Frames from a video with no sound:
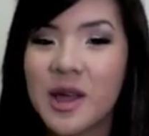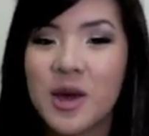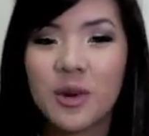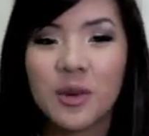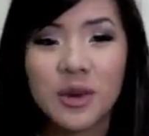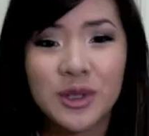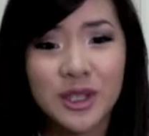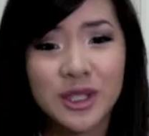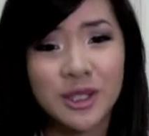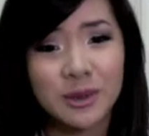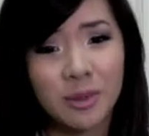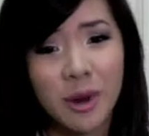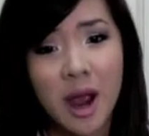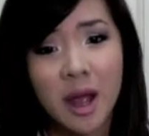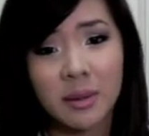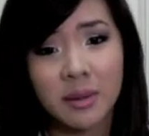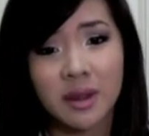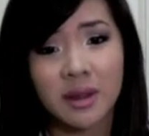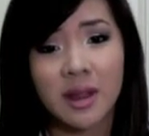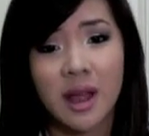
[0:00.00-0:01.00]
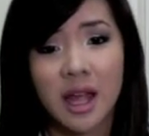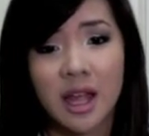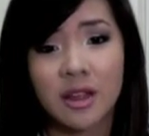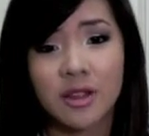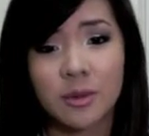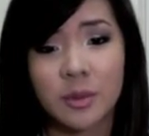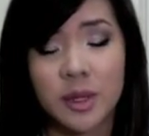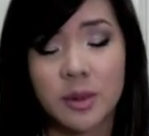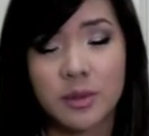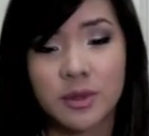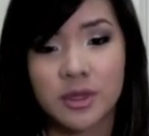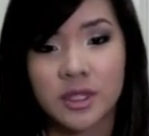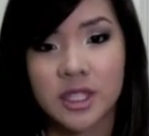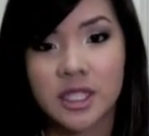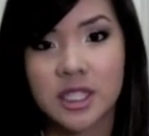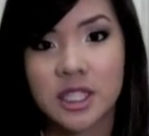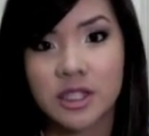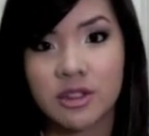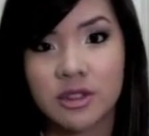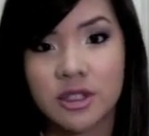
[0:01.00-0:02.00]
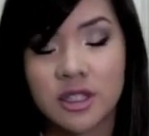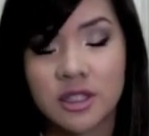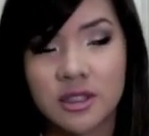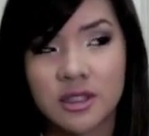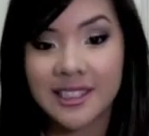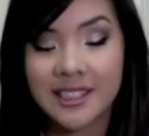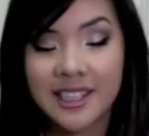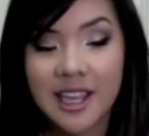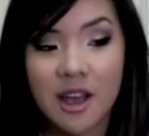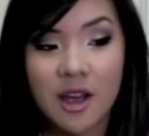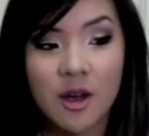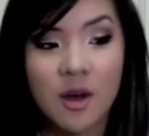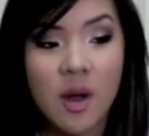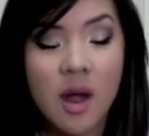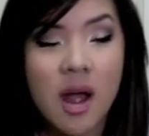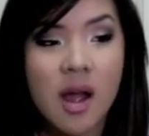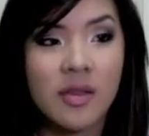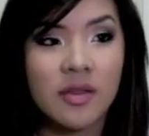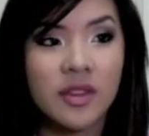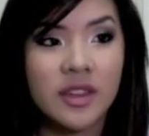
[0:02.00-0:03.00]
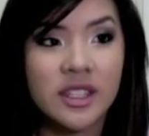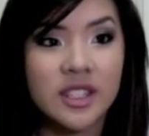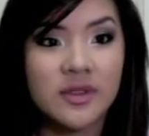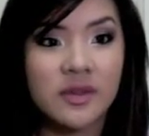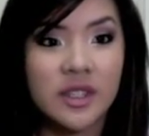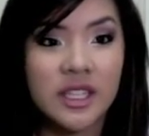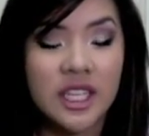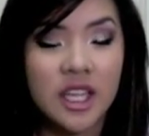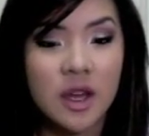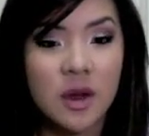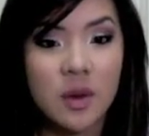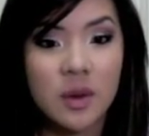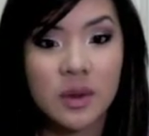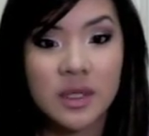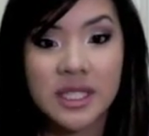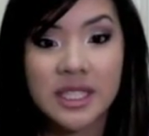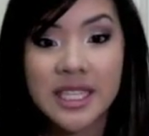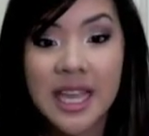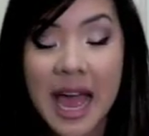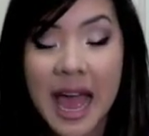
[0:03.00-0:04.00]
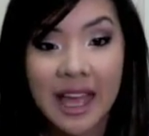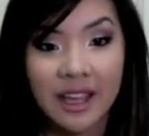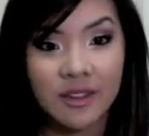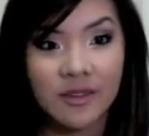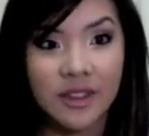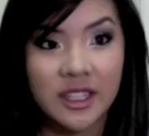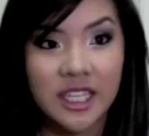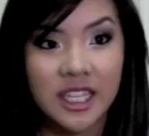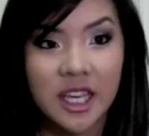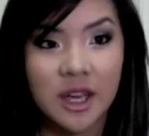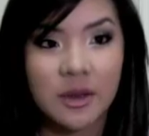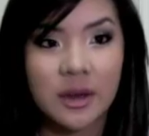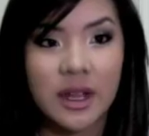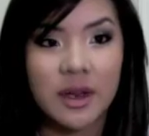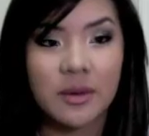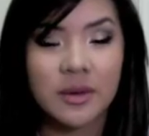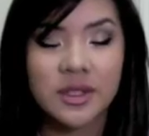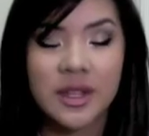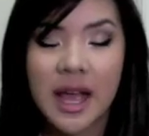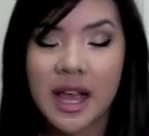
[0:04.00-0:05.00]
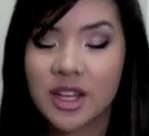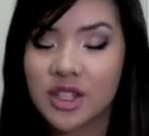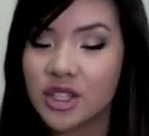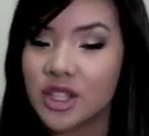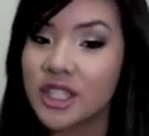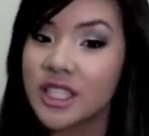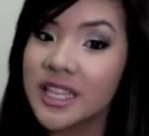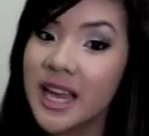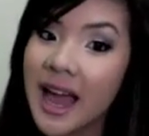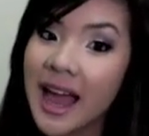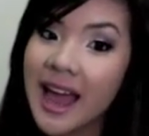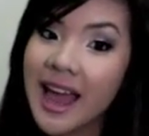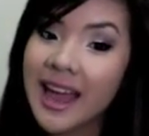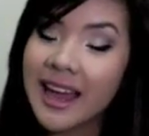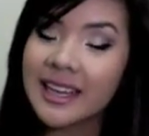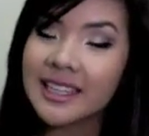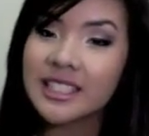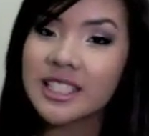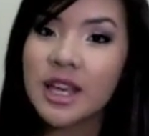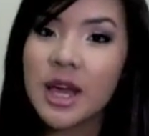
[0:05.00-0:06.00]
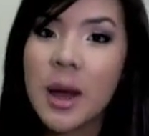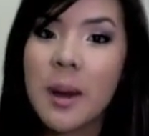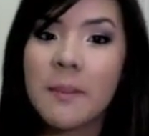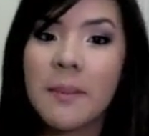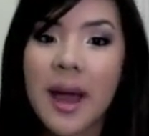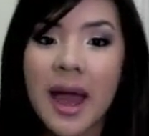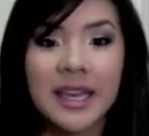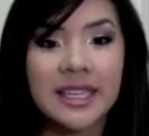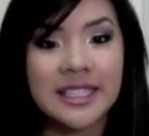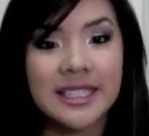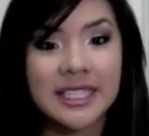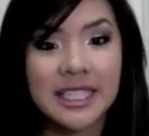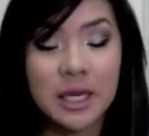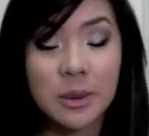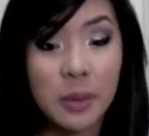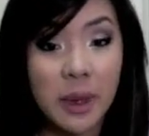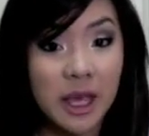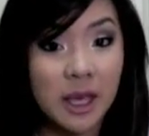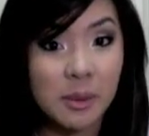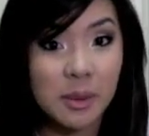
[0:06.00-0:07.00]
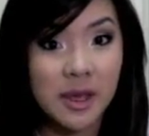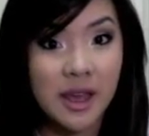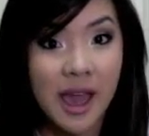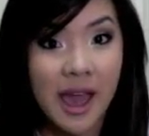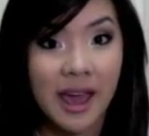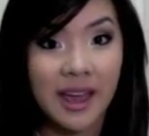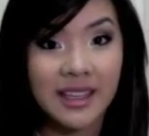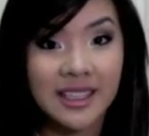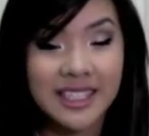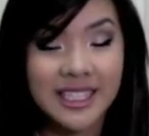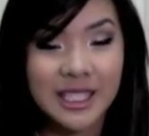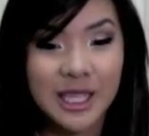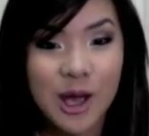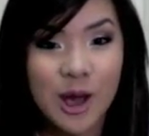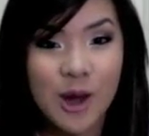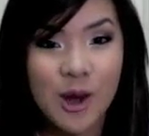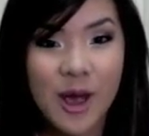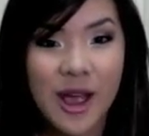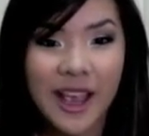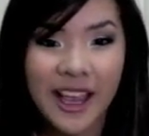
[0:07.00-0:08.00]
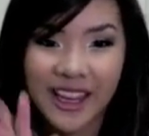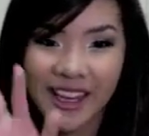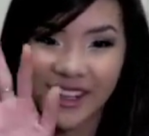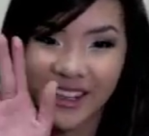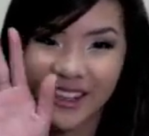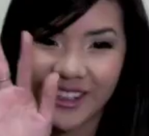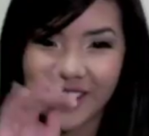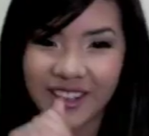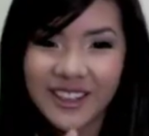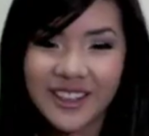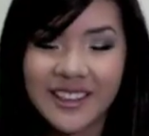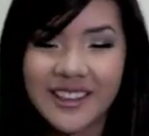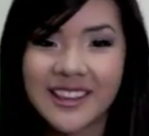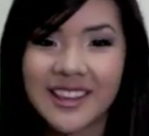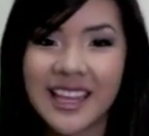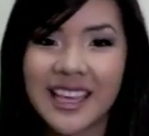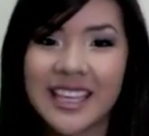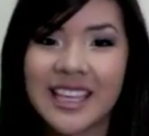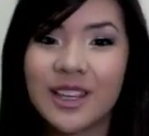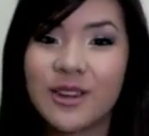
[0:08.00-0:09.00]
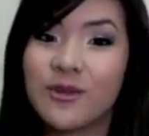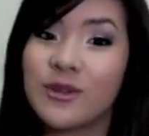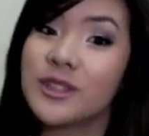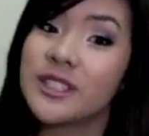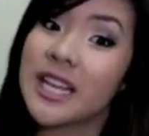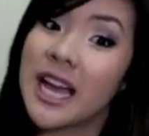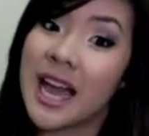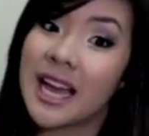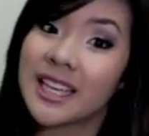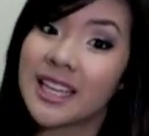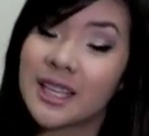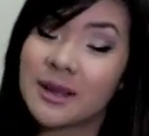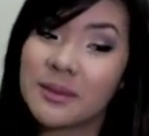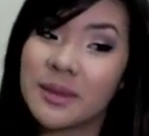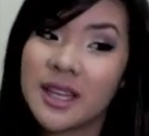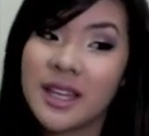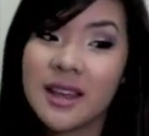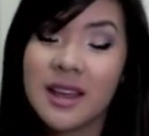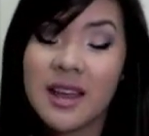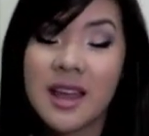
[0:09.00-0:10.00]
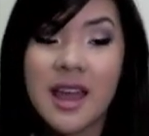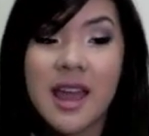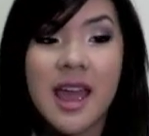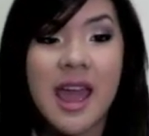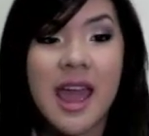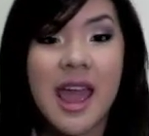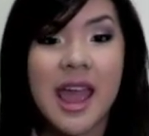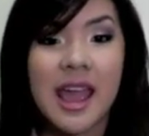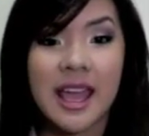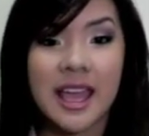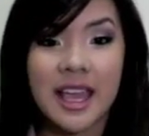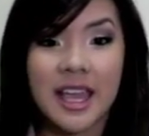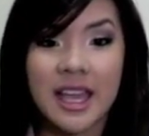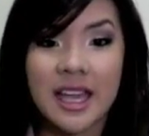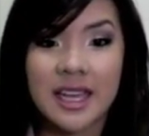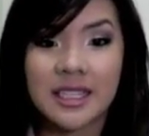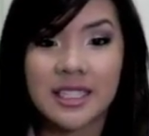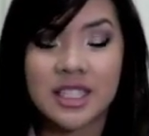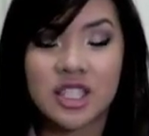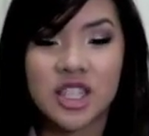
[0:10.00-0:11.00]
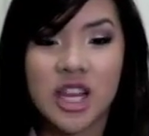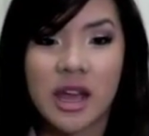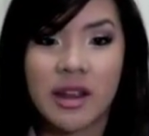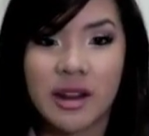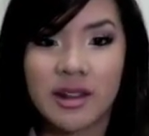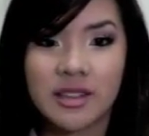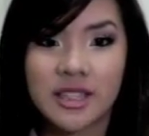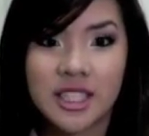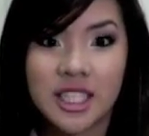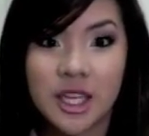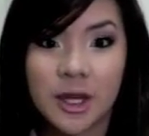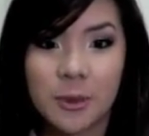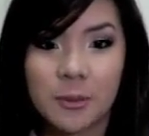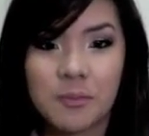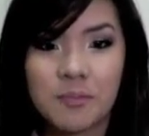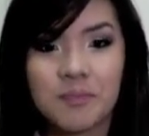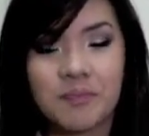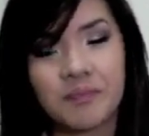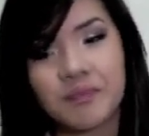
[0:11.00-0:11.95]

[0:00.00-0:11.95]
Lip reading: Which is probably a lot of other people's excuses too. So this video was a tag video and it was actually tagged by CBabyX. So hey girl, thank you for tagging me and shout outs to you.